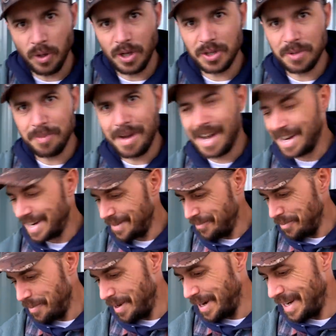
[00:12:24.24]
Welcome back,
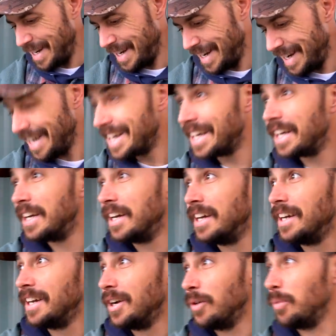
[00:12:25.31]
everybody.
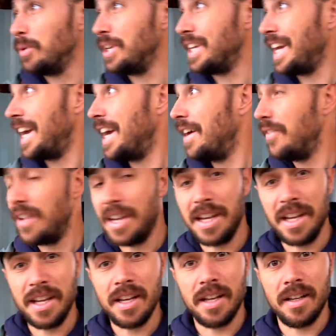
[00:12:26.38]
We have
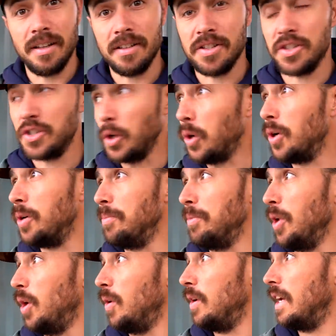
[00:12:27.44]
a storm
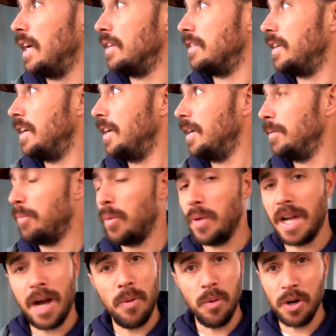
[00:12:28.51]
blowing out there, but
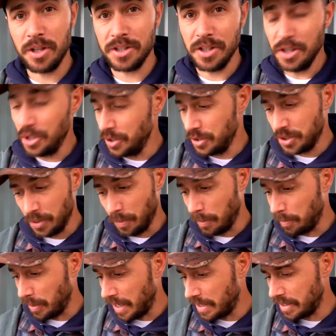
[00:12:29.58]
we got work to do, so
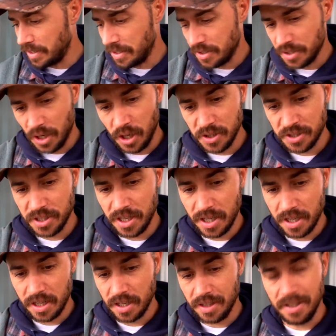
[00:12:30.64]
we're blending the
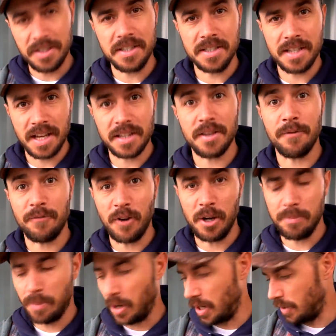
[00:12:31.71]
salsa, and this is like the
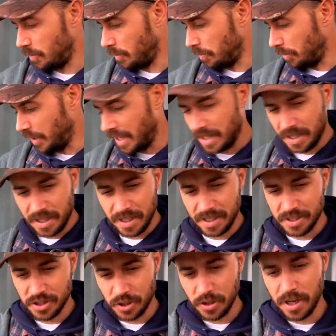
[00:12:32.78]
fun part. We're blending it,
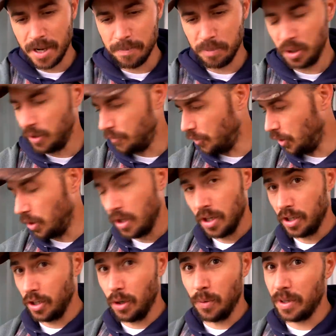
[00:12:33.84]
it's turning out beautiful.
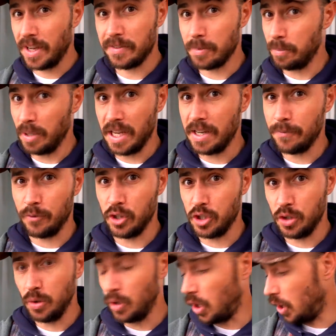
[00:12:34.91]
You don't really have to blend it for
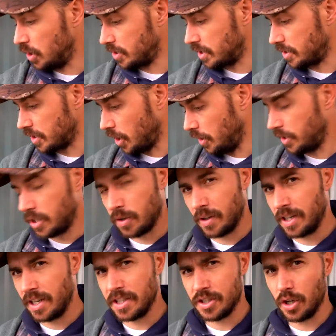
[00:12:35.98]
too long since all the
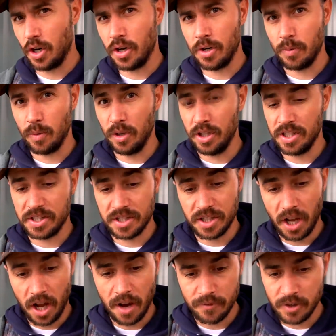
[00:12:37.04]
ingredients are already really
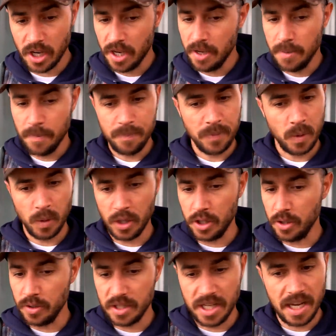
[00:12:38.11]
soft. We're gonna
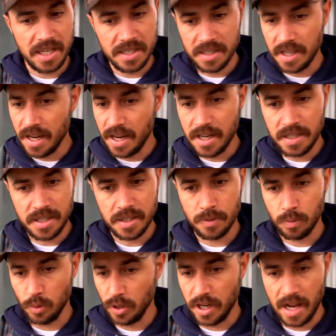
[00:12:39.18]
do a taste test,
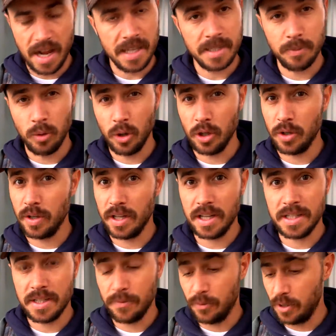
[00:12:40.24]
we're gonna add some more
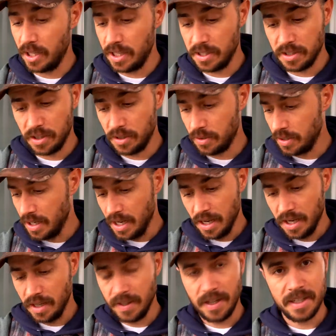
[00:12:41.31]
ingredients if we need to,
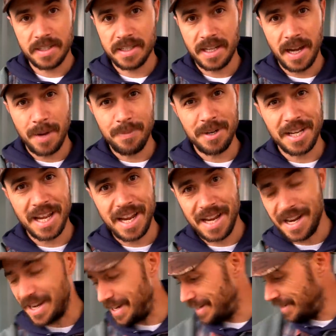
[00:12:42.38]
and then it's time to
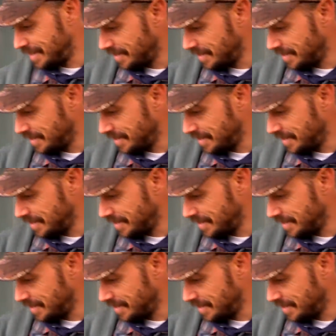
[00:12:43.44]
can.